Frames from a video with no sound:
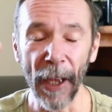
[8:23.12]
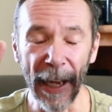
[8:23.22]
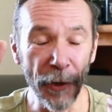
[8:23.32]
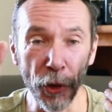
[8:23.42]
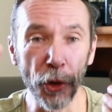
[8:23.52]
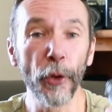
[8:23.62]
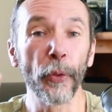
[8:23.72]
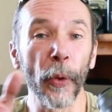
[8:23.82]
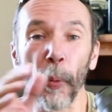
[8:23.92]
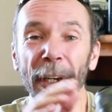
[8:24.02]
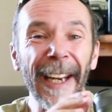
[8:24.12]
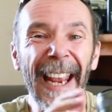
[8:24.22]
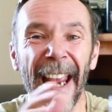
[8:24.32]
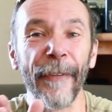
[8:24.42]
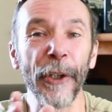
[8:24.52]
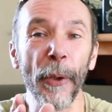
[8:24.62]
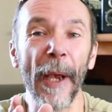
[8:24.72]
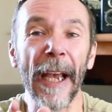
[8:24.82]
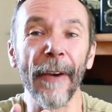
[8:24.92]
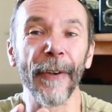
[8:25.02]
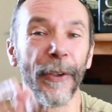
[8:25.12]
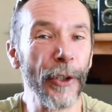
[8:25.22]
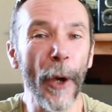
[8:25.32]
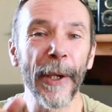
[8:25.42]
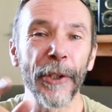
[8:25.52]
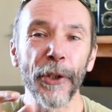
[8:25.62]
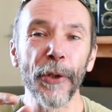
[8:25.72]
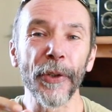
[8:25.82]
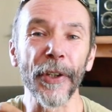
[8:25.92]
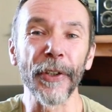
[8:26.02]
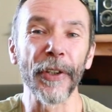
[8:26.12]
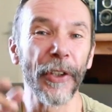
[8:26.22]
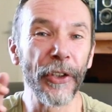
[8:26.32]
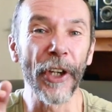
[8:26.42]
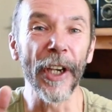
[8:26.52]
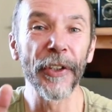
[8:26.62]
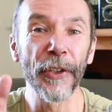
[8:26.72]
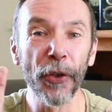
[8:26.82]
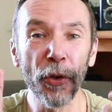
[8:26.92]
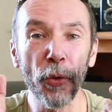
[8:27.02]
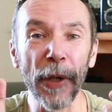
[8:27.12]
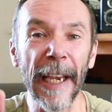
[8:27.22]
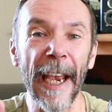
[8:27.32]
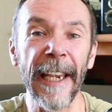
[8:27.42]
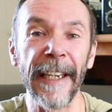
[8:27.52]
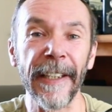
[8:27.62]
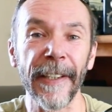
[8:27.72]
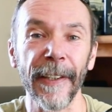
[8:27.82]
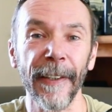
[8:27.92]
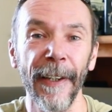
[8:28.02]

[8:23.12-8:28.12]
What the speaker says: and shoot with whatever you have. No excuses, just create.